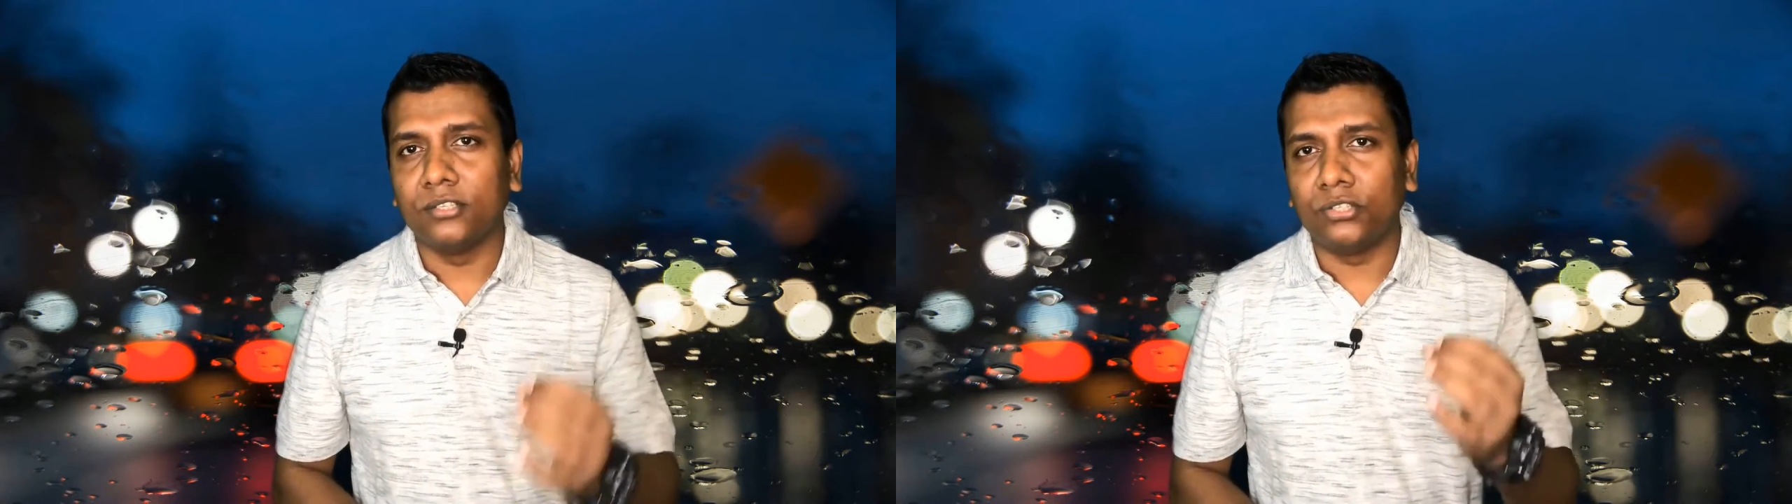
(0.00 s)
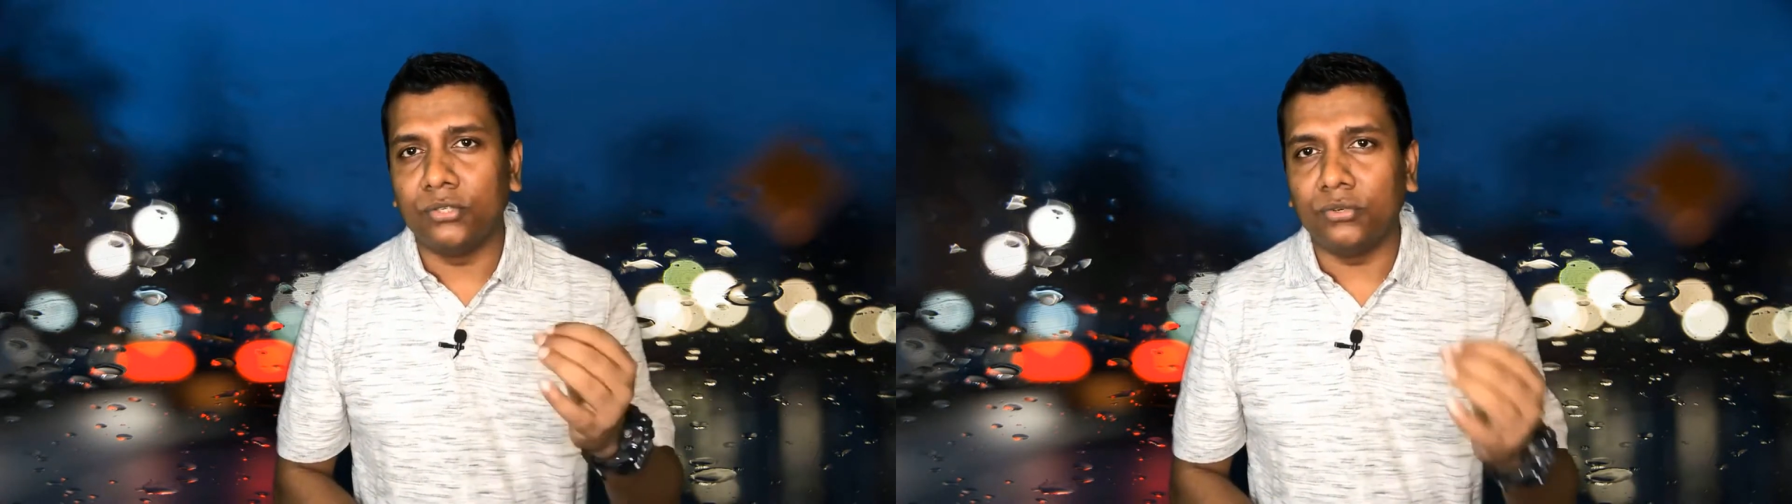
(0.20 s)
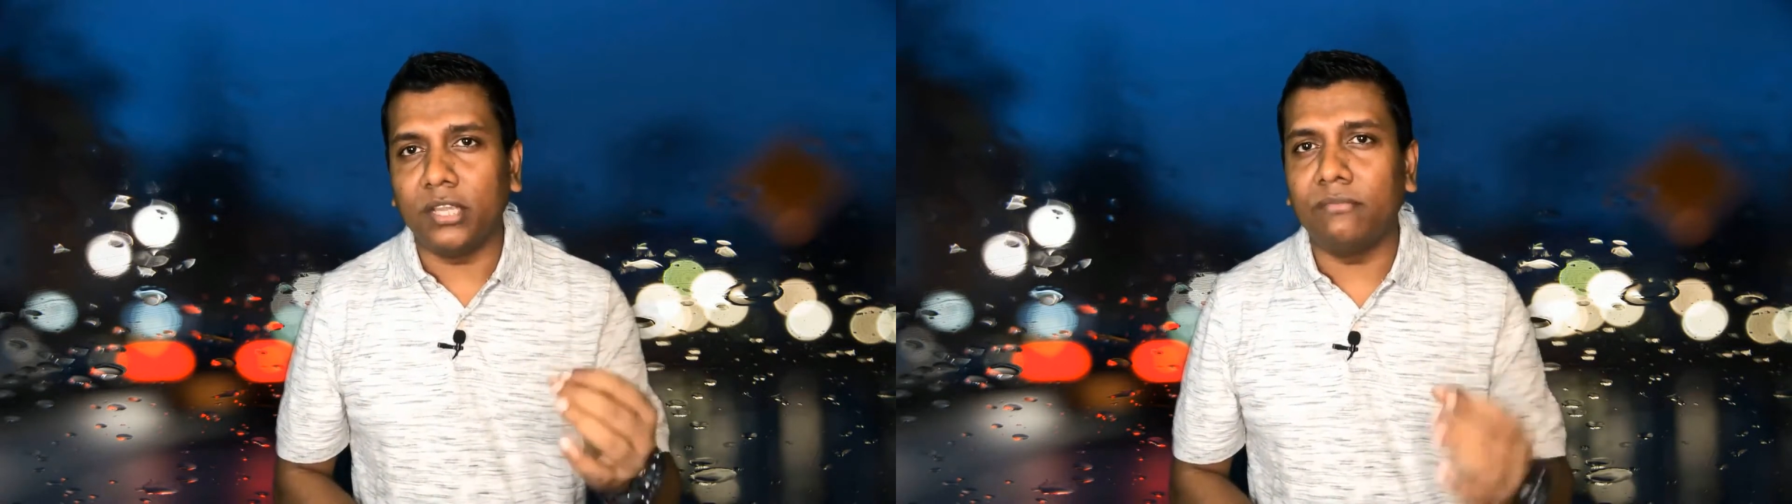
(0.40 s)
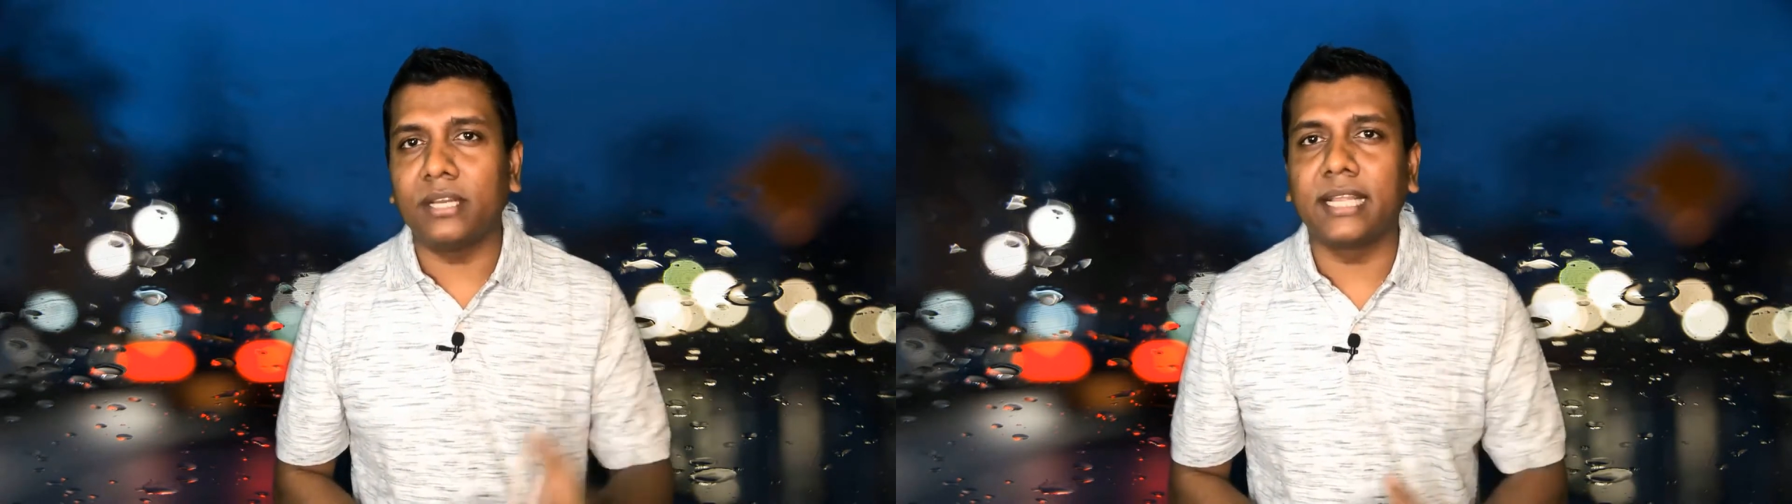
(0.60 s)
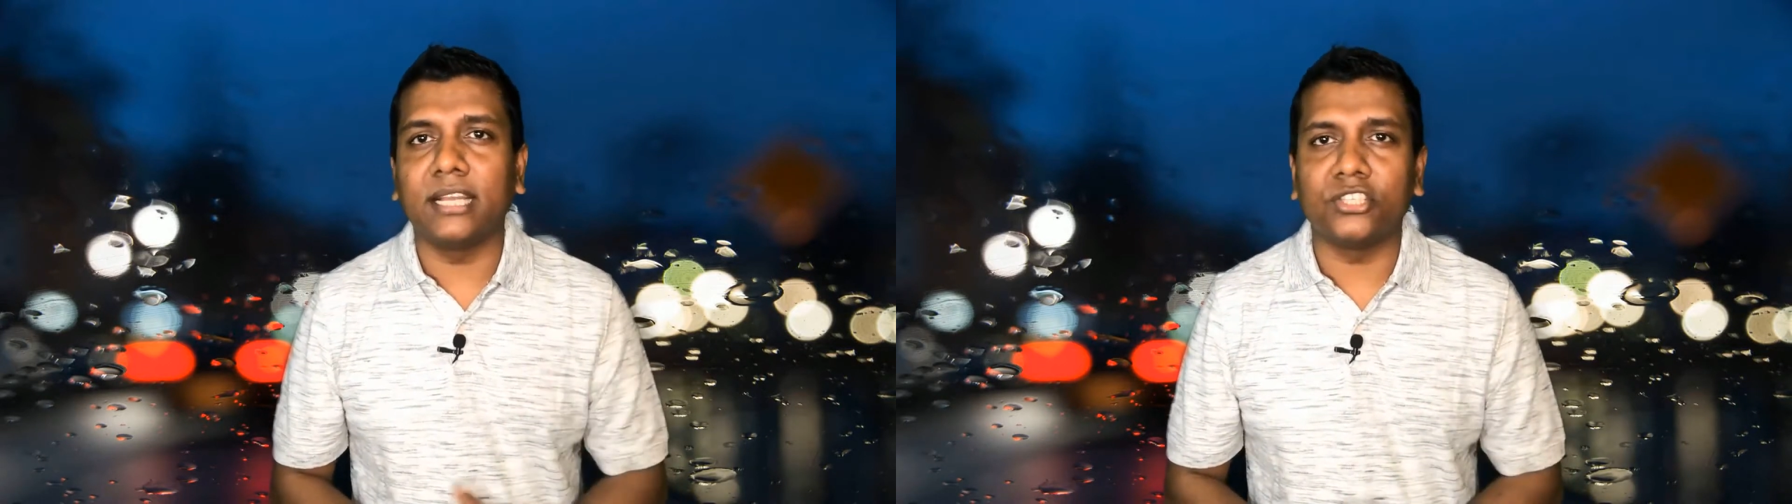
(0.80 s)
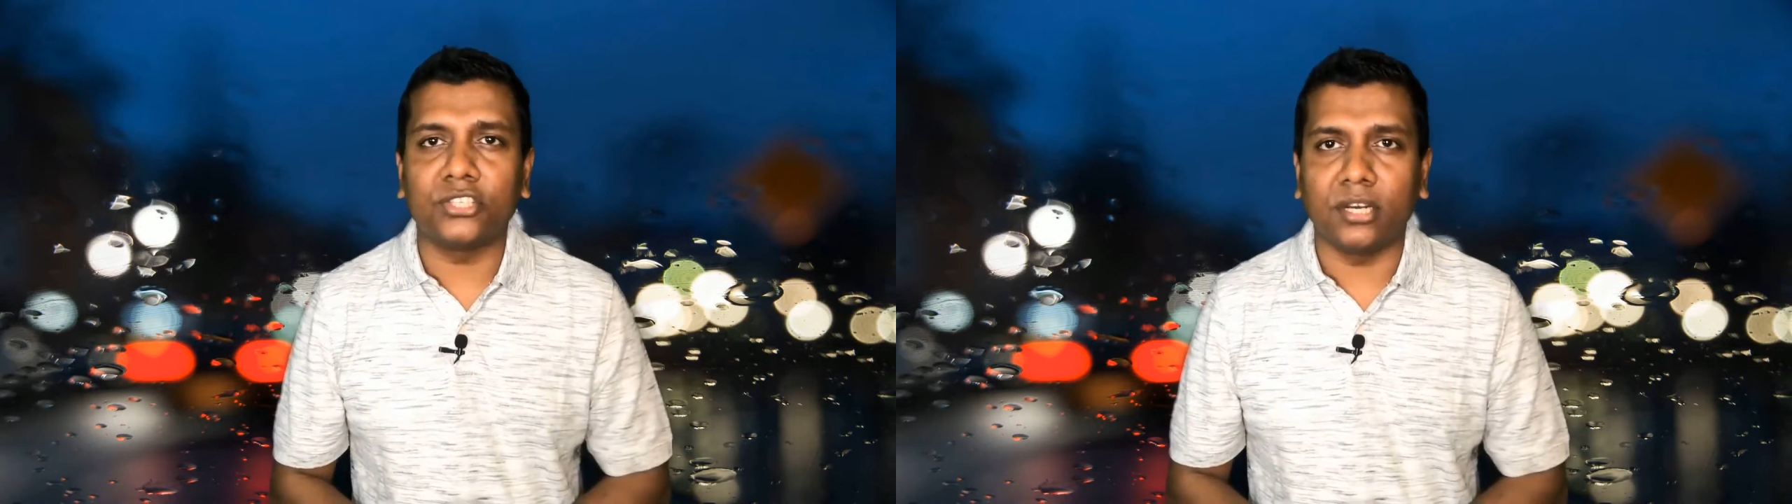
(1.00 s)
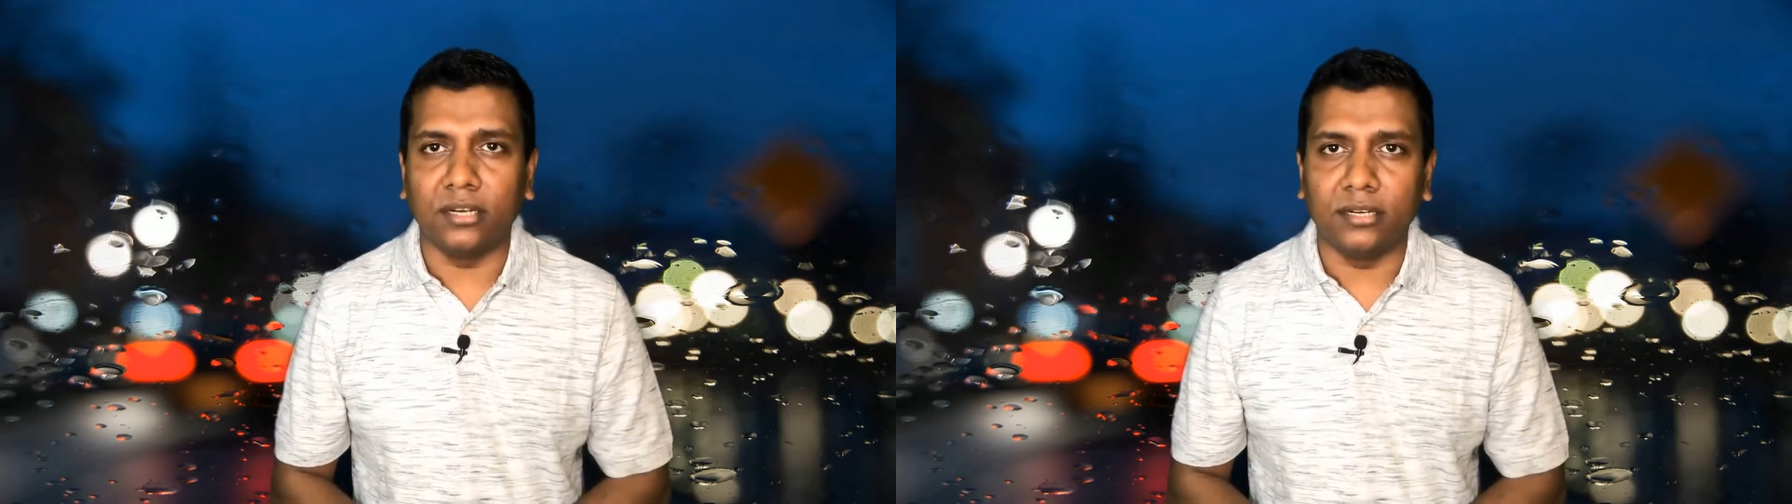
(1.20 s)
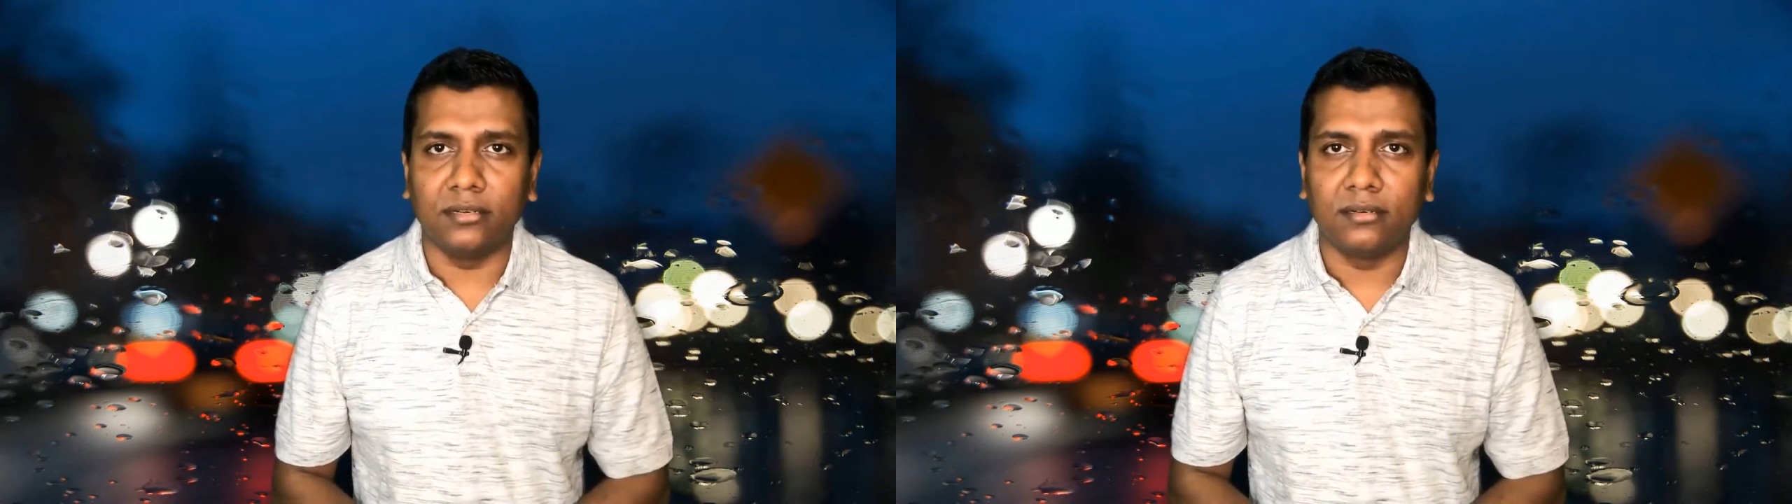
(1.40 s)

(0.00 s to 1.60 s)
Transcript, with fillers: to even get started.